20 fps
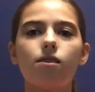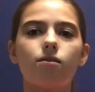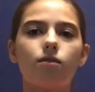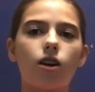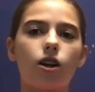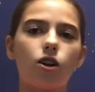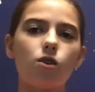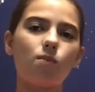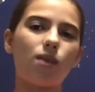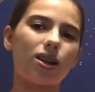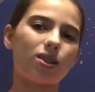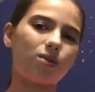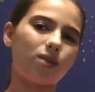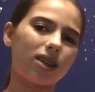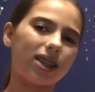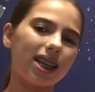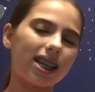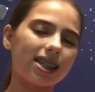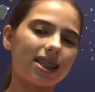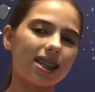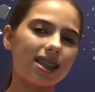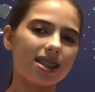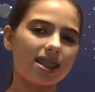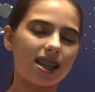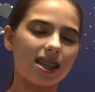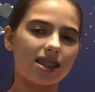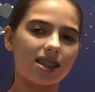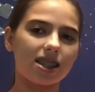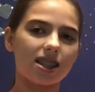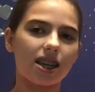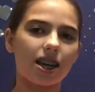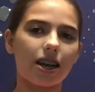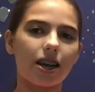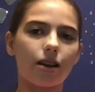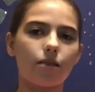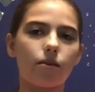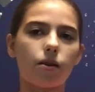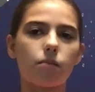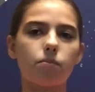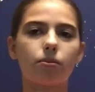Follow my Twirlnastics
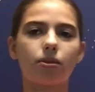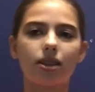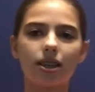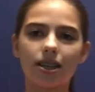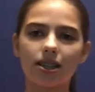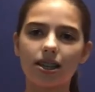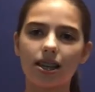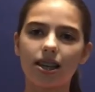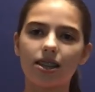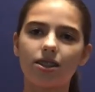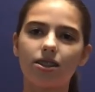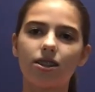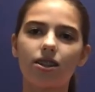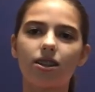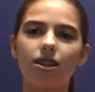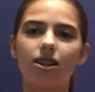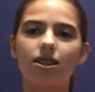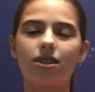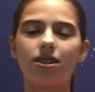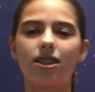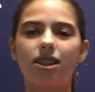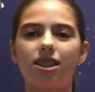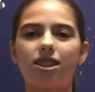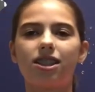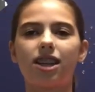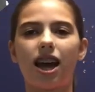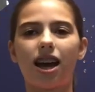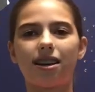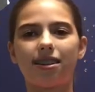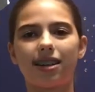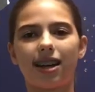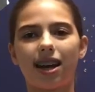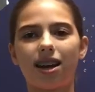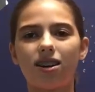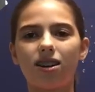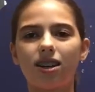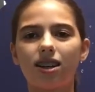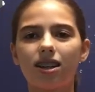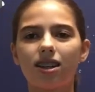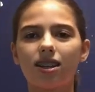Instagram and please enter into the shout
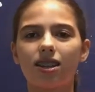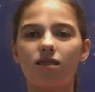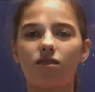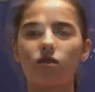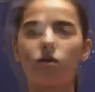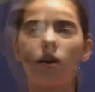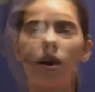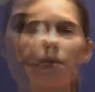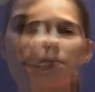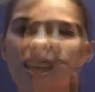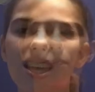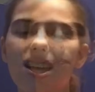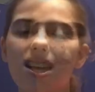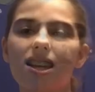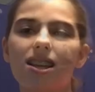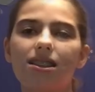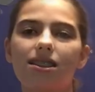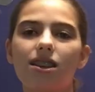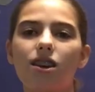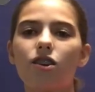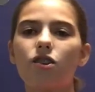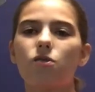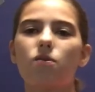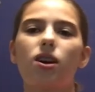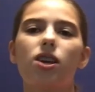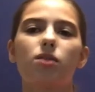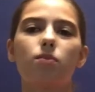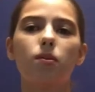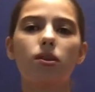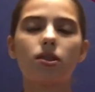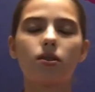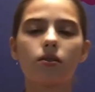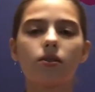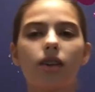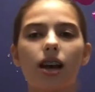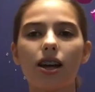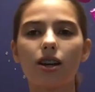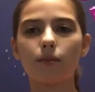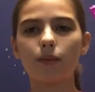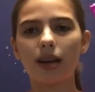out giveaway. So you must be
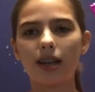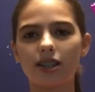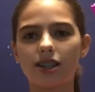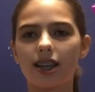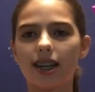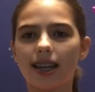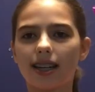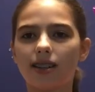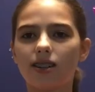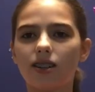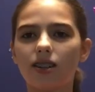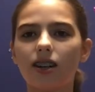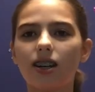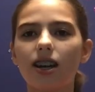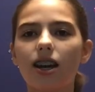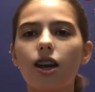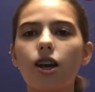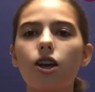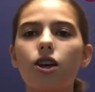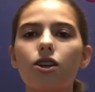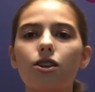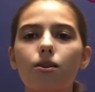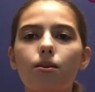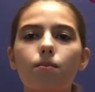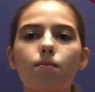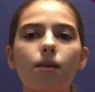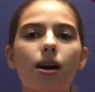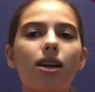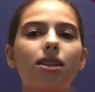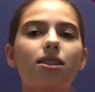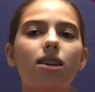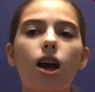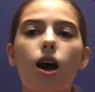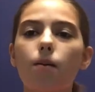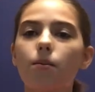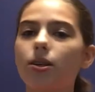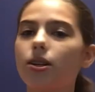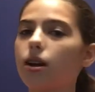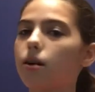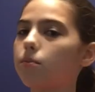subscribed to my channel. You must
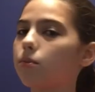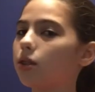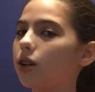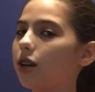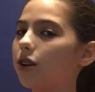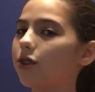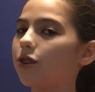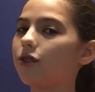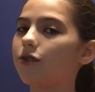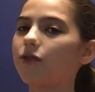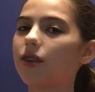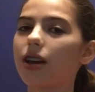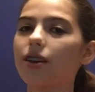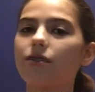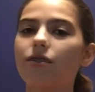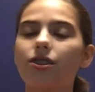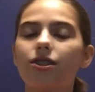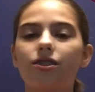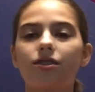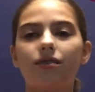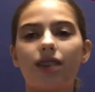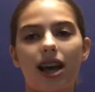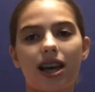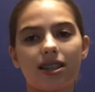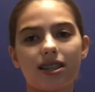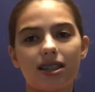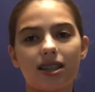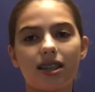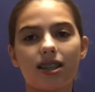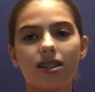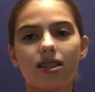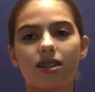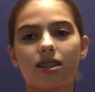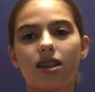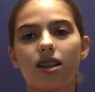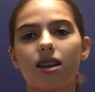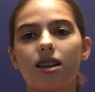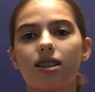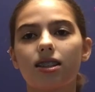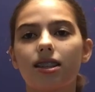comment down below your favorite gymnastics
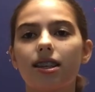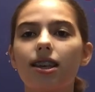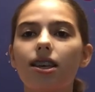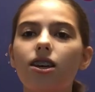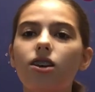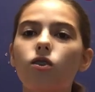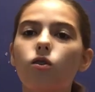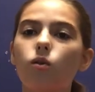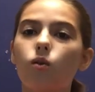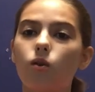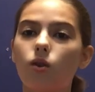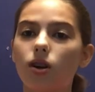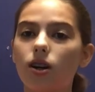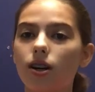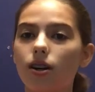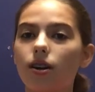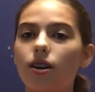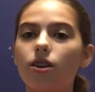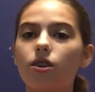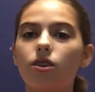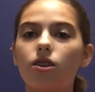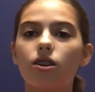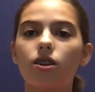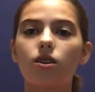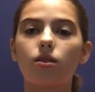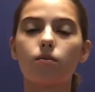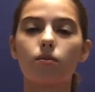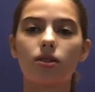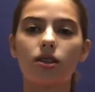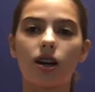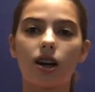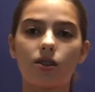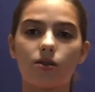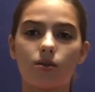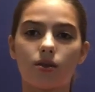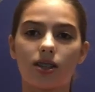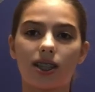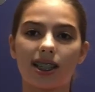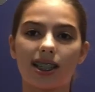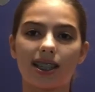skill or baton
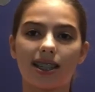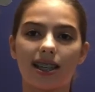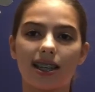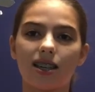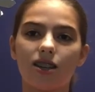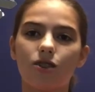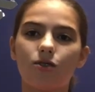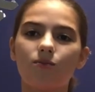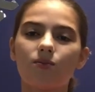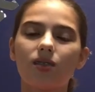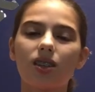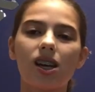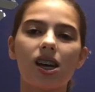twirling skill.